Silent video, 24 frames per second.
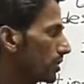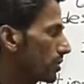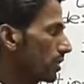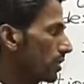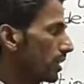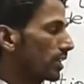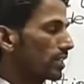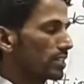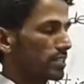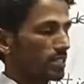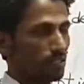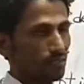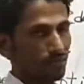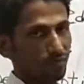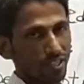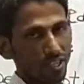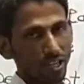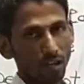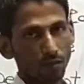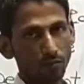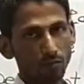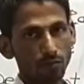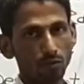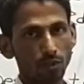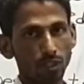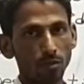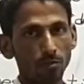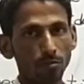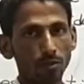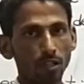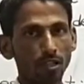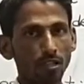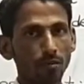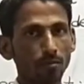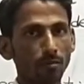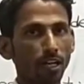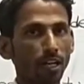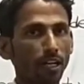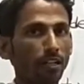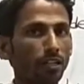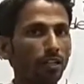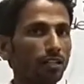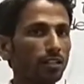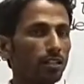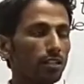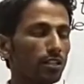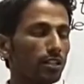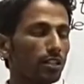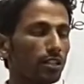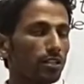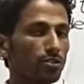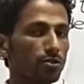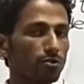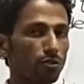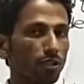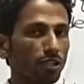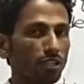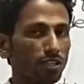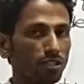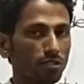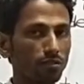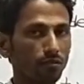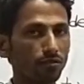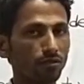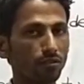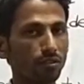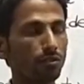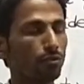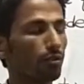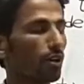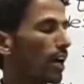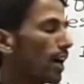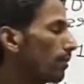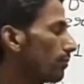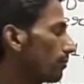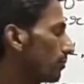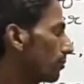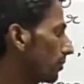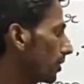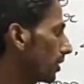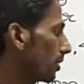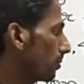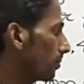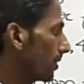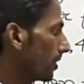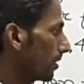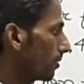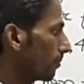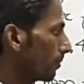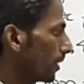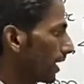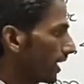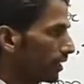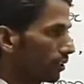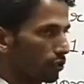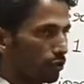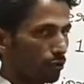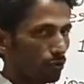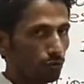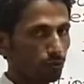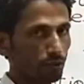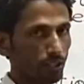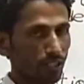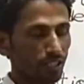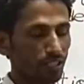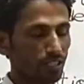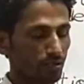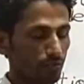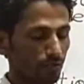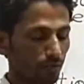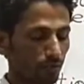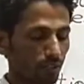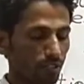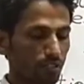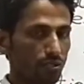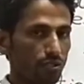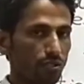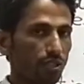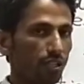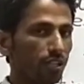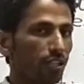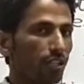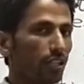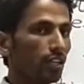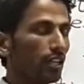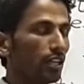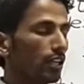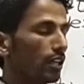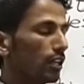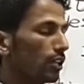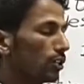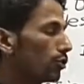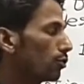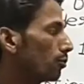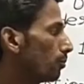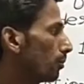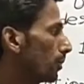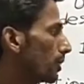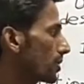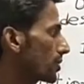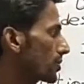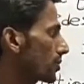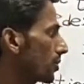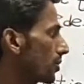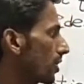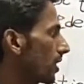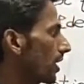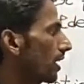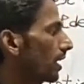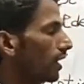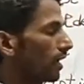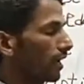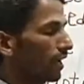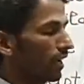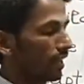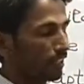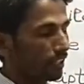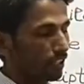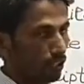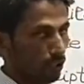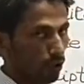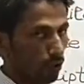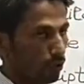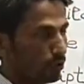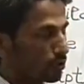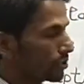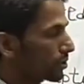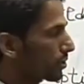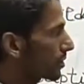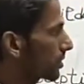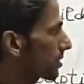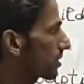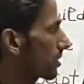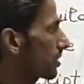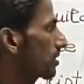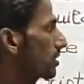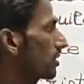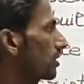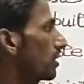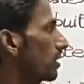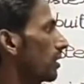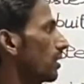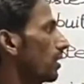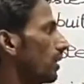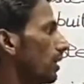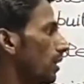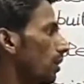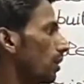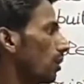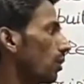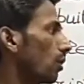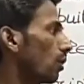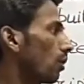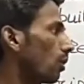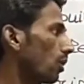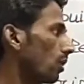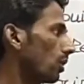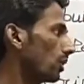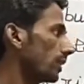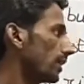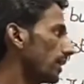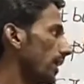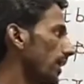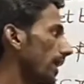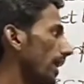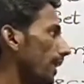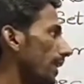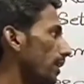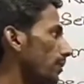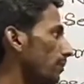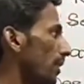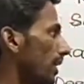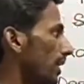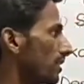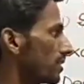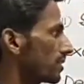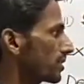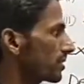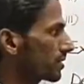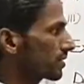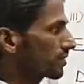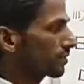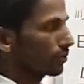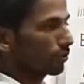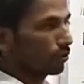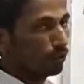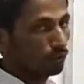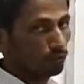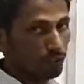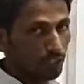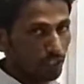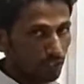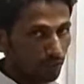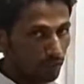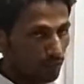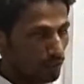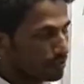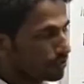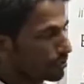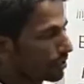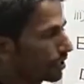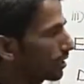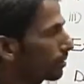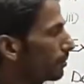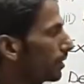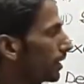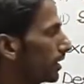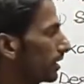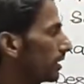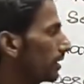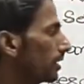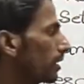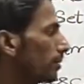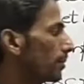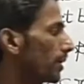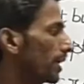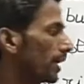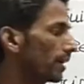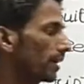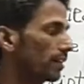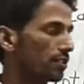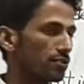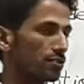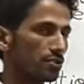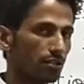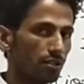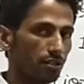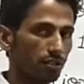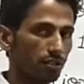things we have to keep in our mind? Dear students, you have to keep in mind two things. First, you must enclose all the elements of the given statement in the bracket,